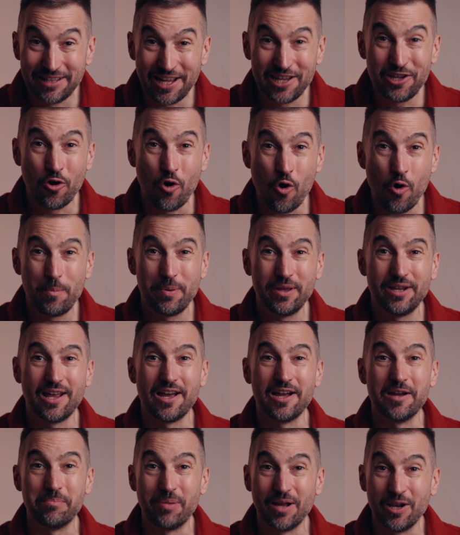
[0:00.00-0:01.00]
they open
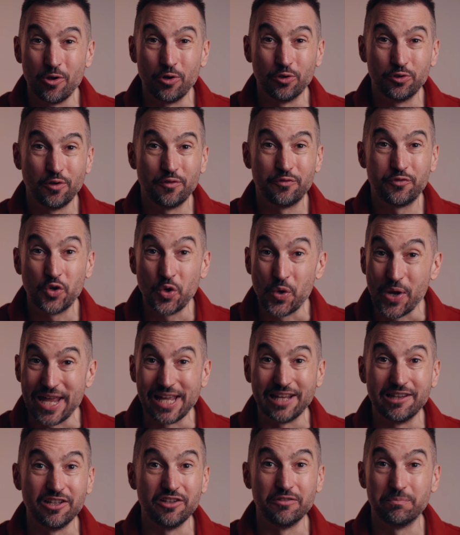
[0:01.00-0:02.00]
up a lot of
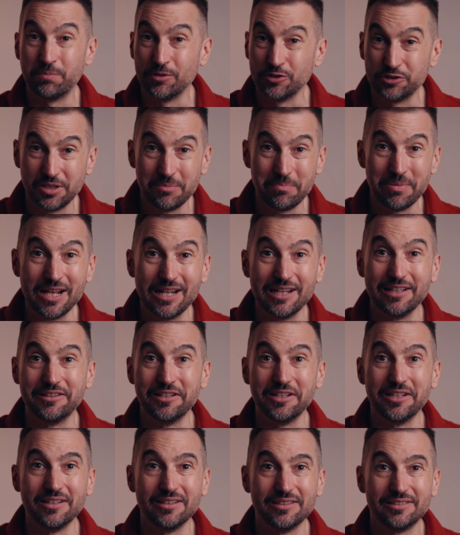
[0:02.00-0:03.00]
creative
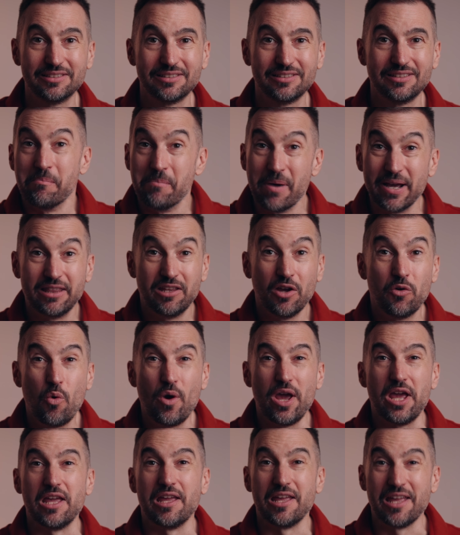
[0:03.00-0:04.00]
possibilities. By the
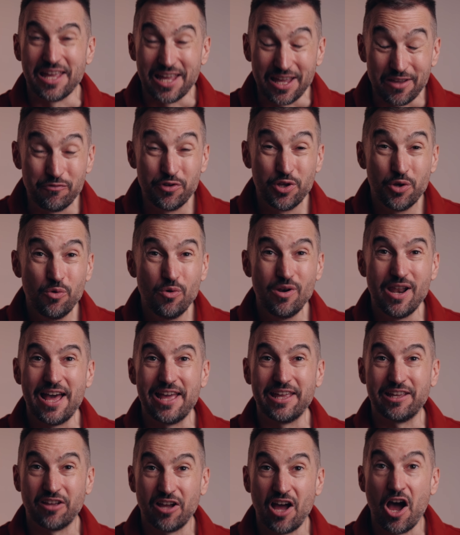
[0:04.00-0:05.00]
way, if you
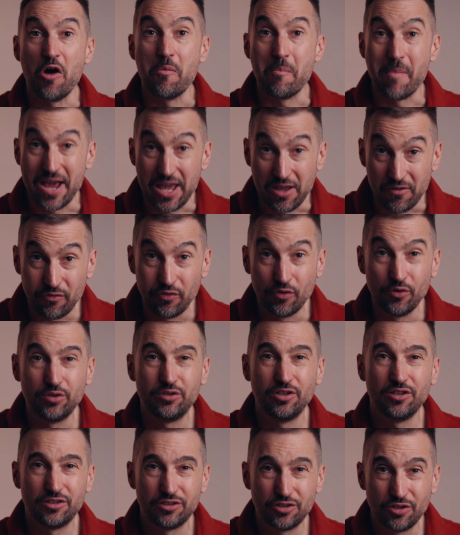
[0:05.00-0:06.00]
like how my
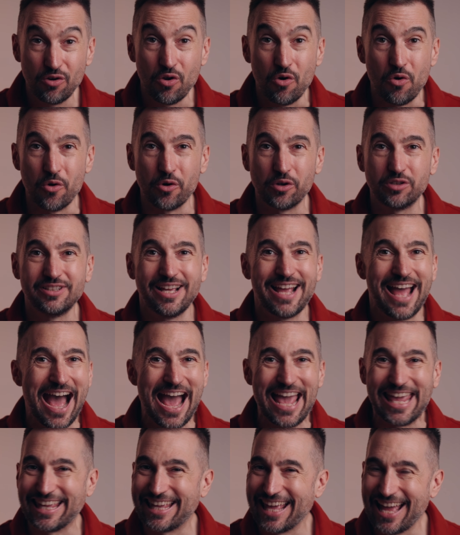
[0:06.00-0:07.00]
footage looks,
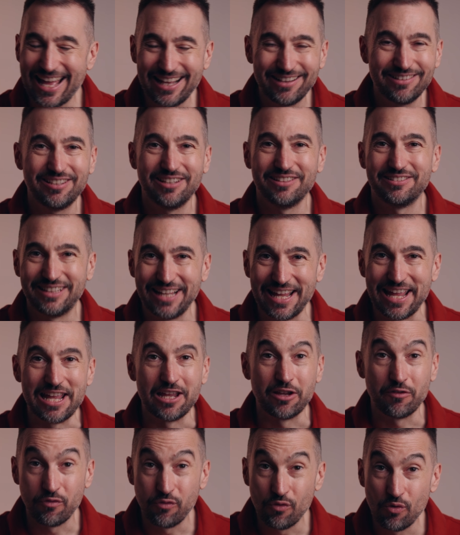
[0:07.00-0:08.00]
I can't
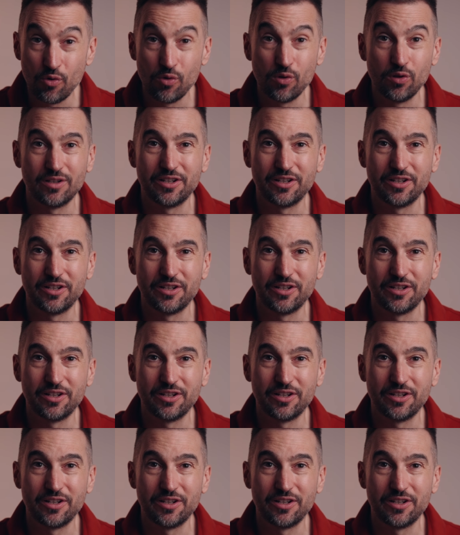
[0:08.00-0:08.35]
take full